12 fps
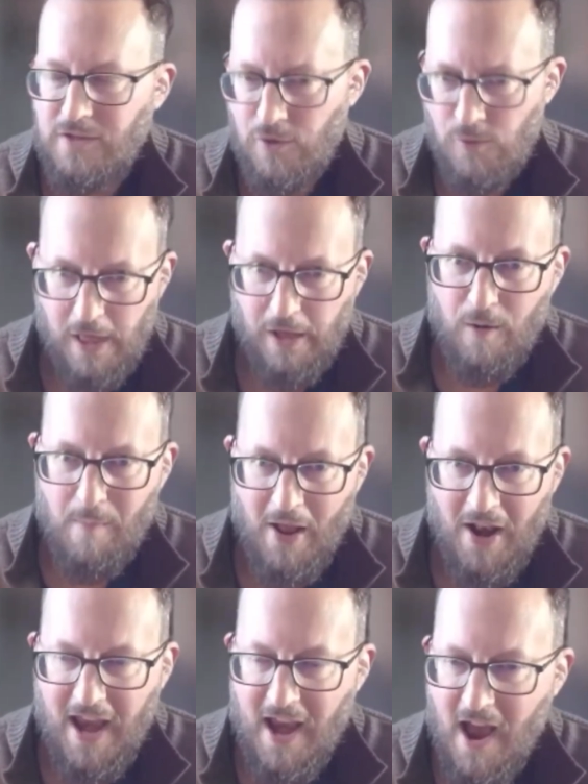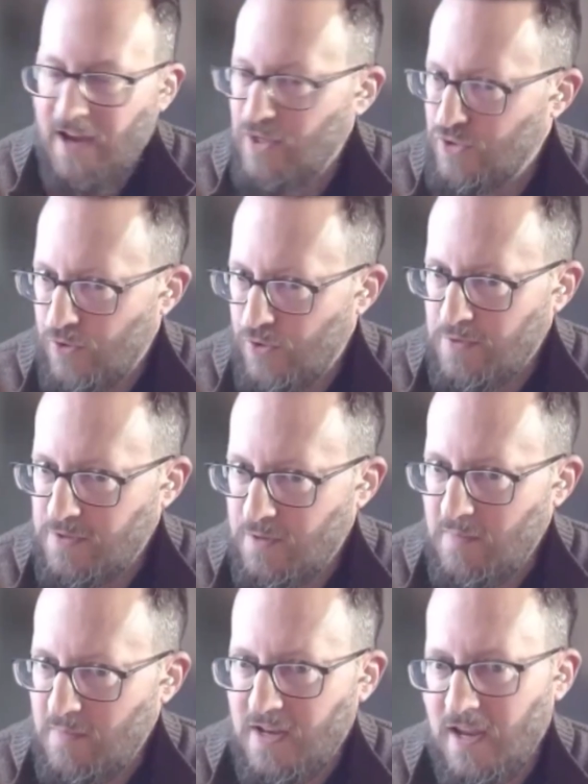has a newsletter about AI and
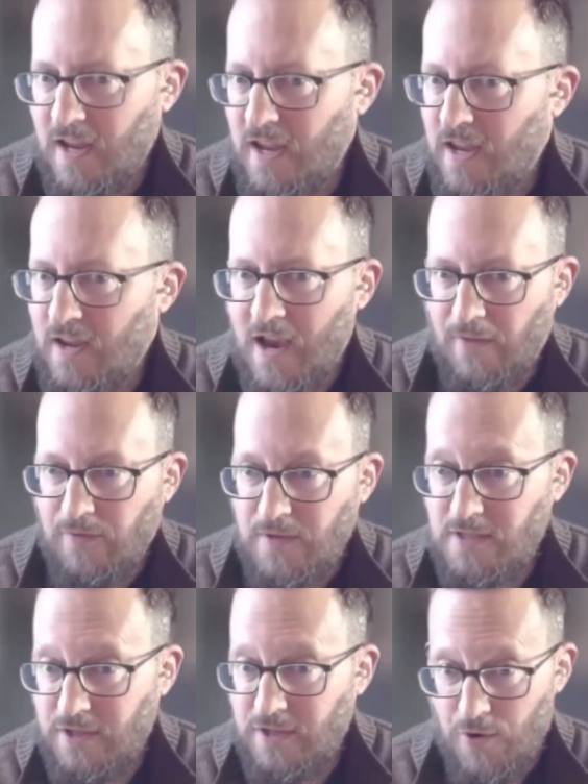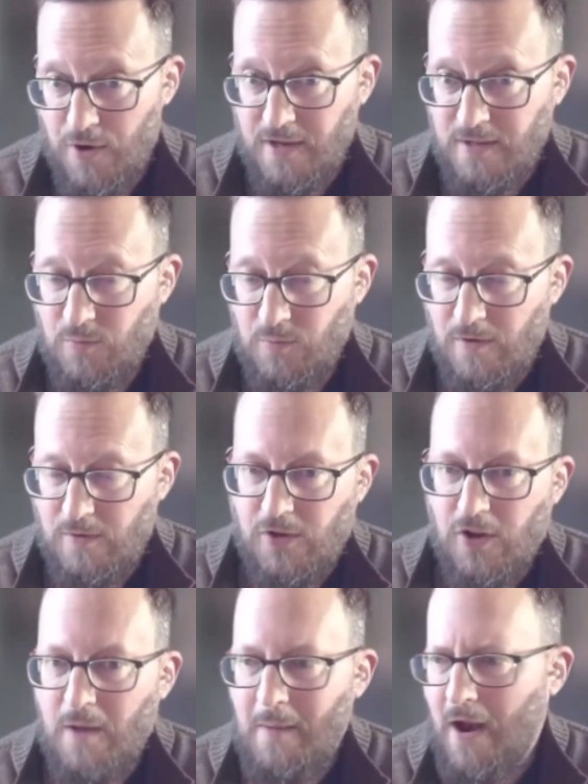journalism, and he had the series where he was
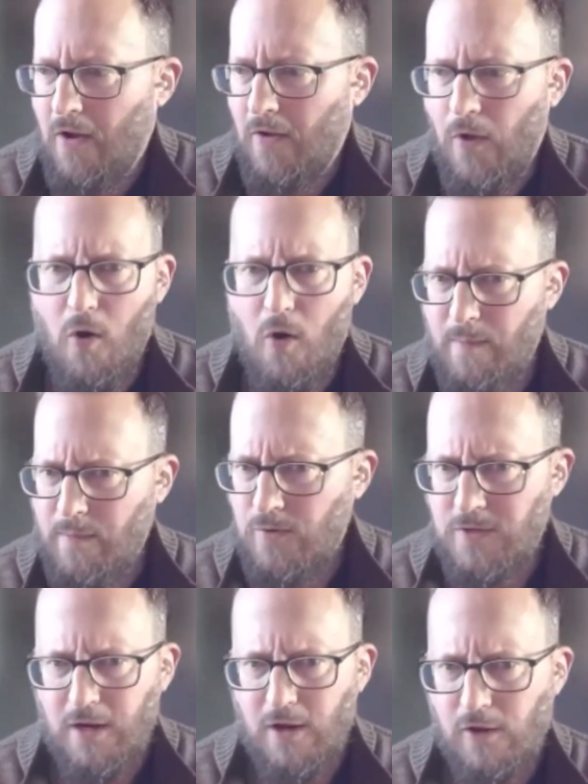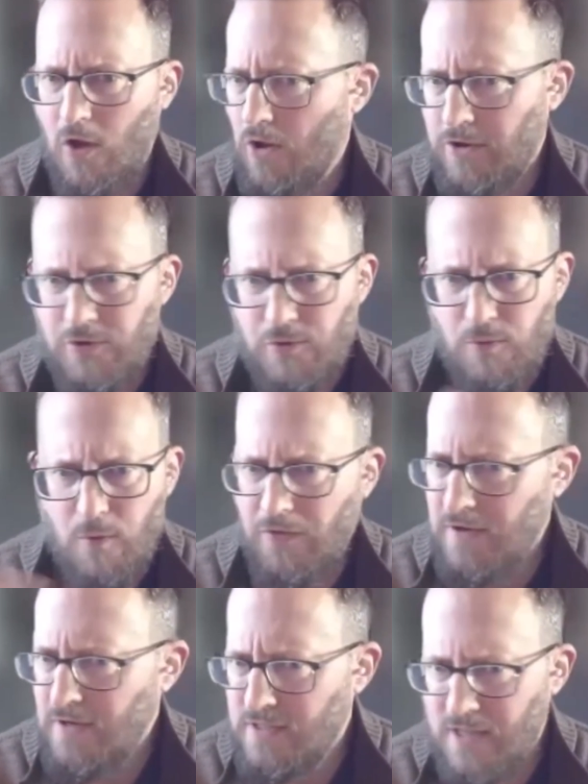talking about how, I'm using Claude to do
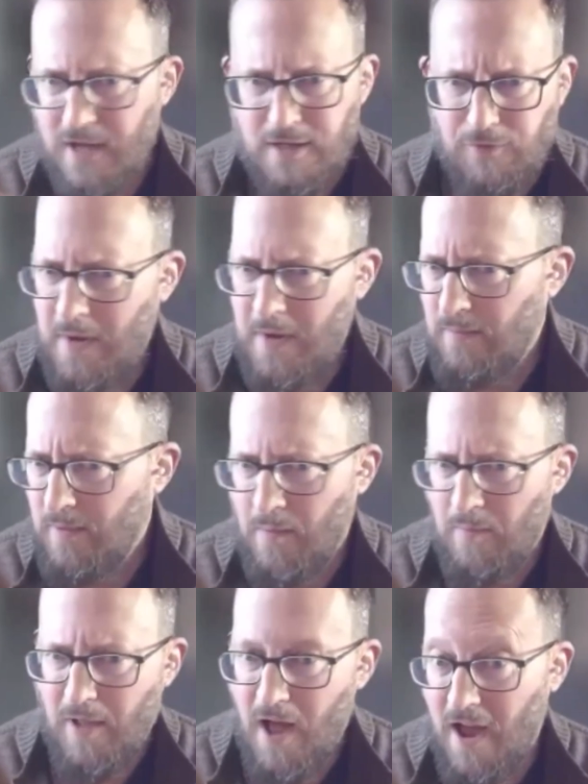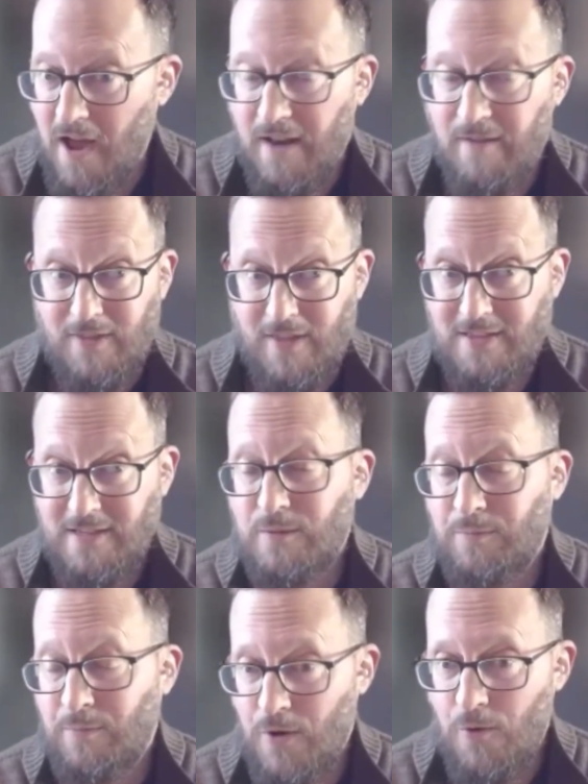all these things for me, blah, blah, blah. And I was like, that
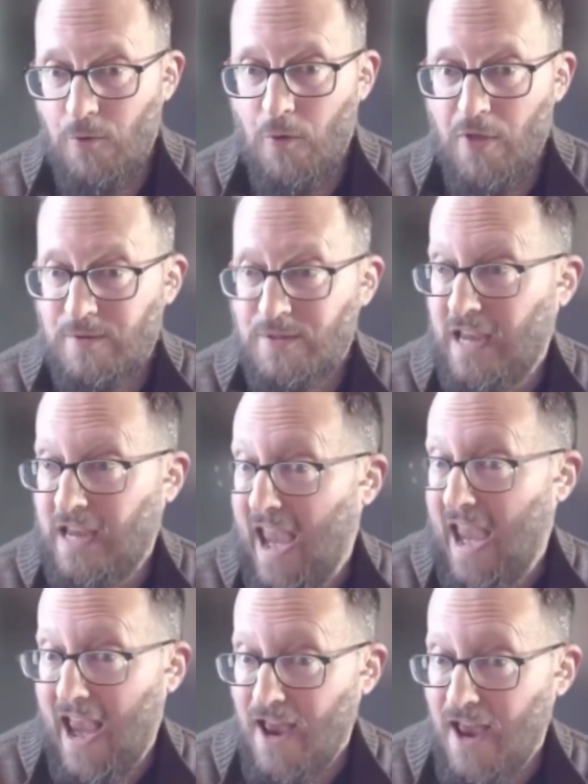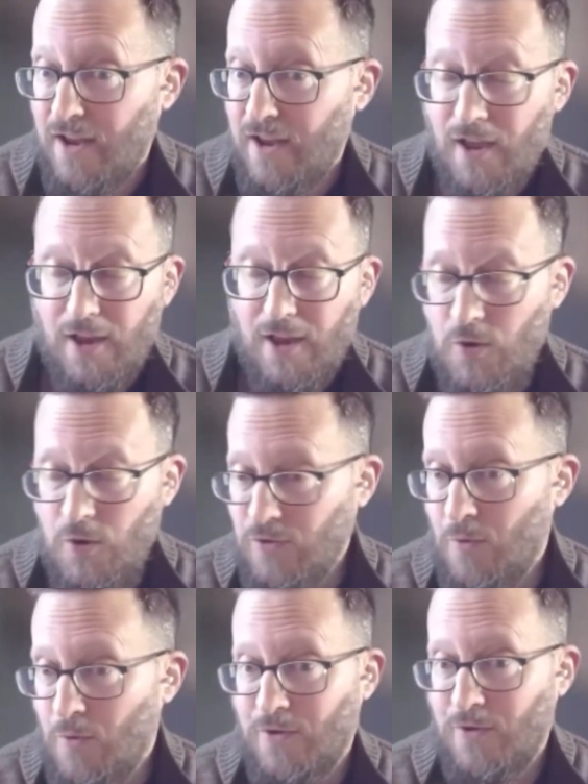sounds pretty cool. And he was like, and you can
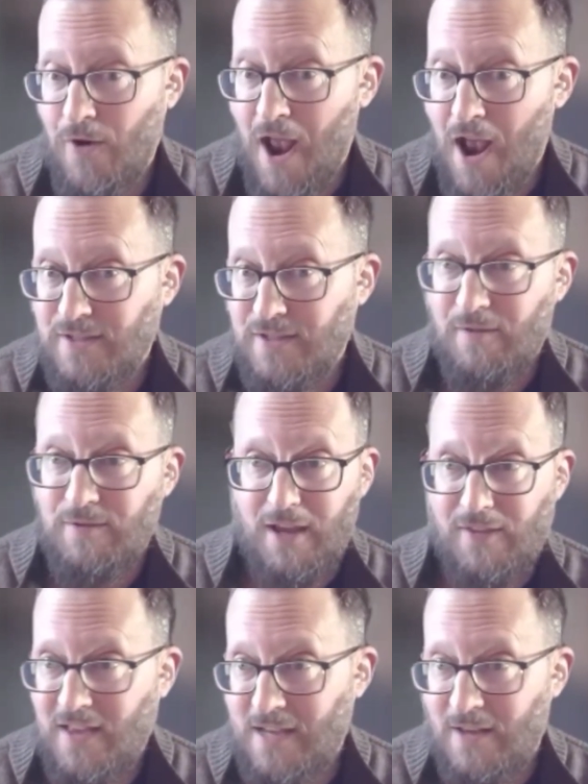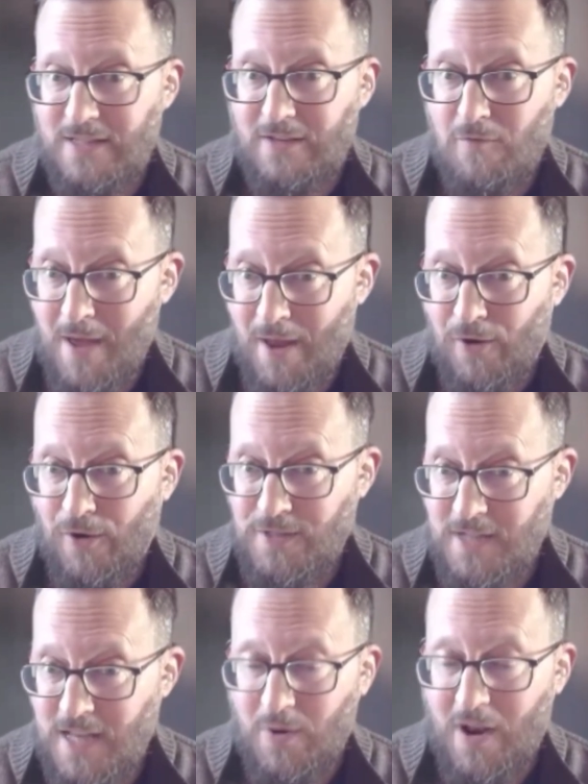do it with Codex. And I was like, that sounds even better
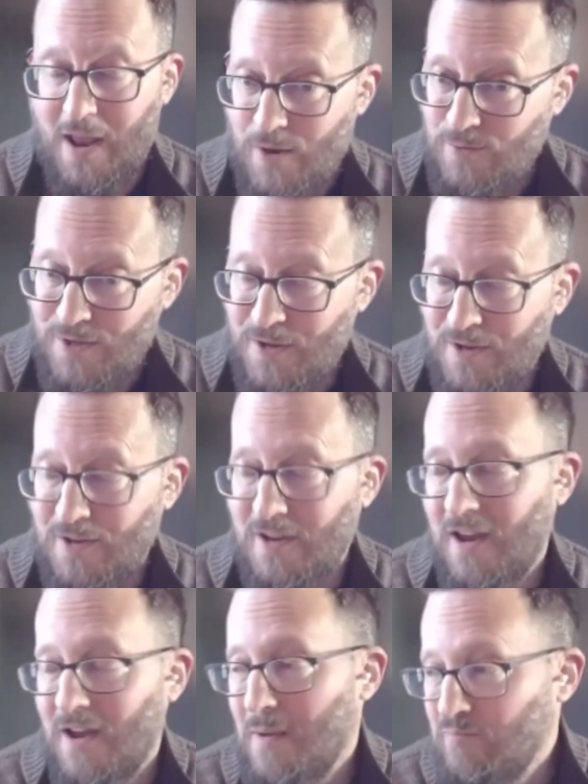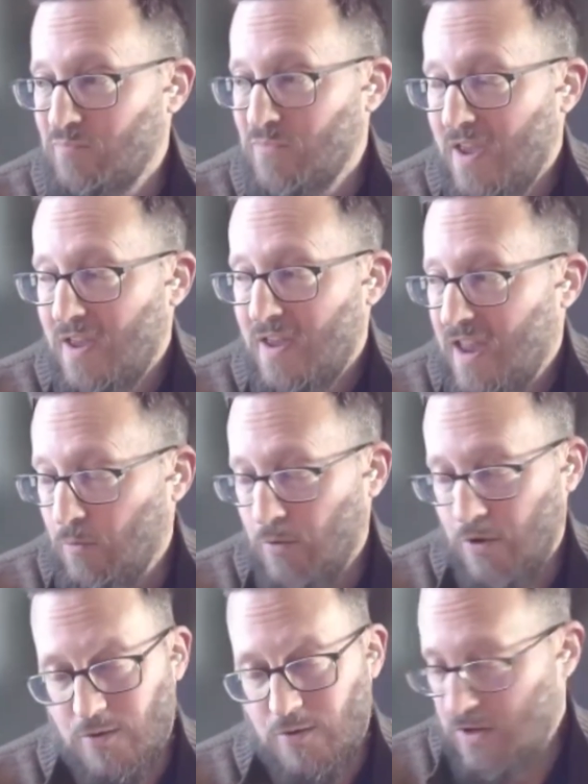because that's what I'm using. And
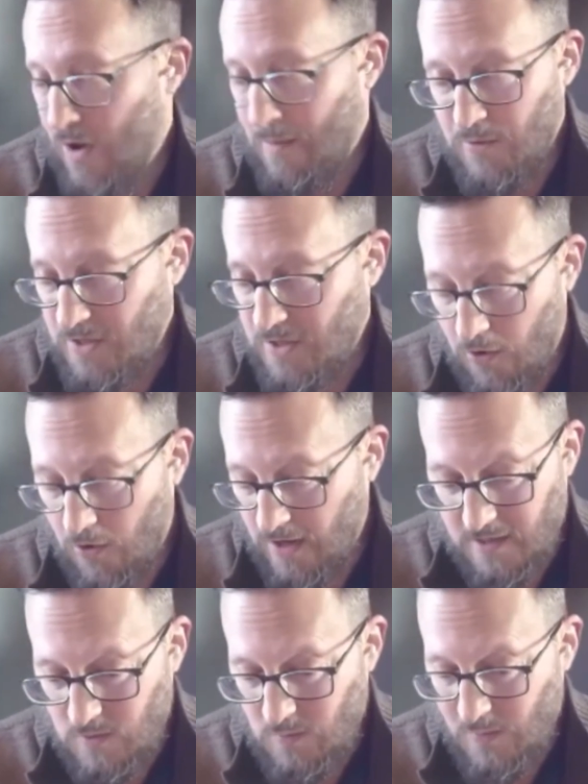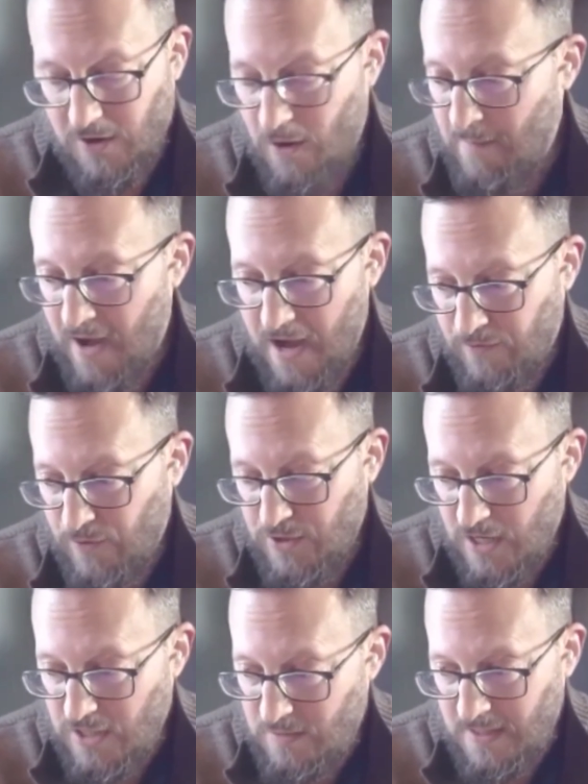we're using, I'm using Codex because we started paying for
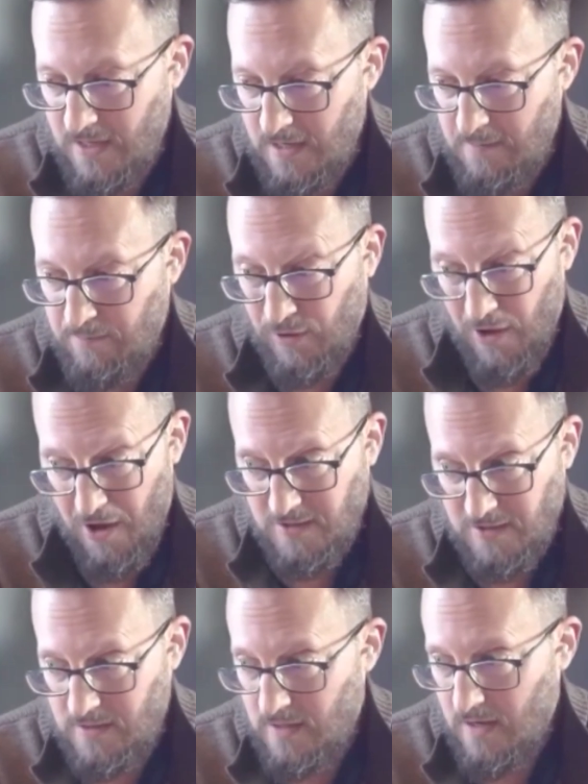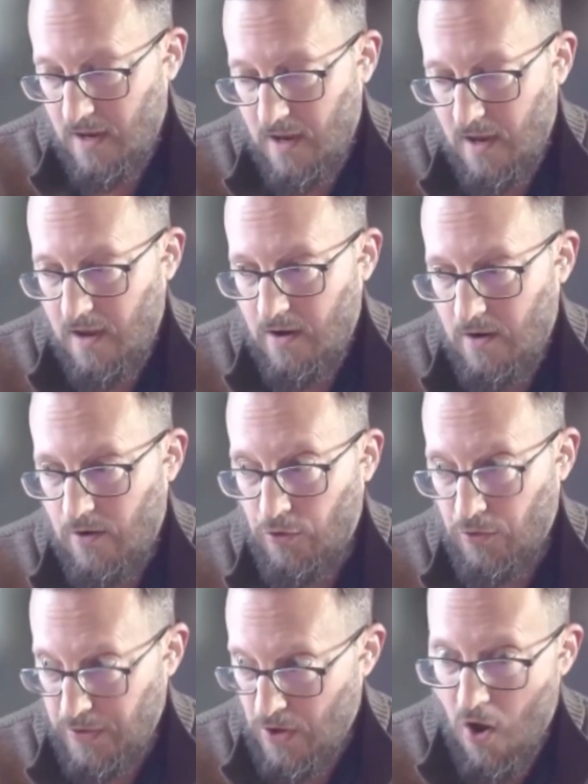ChatGPT Plus
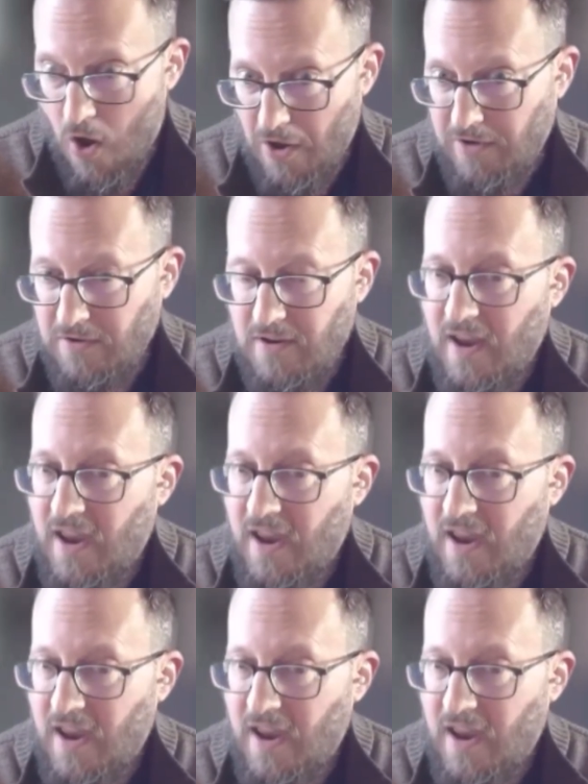early on.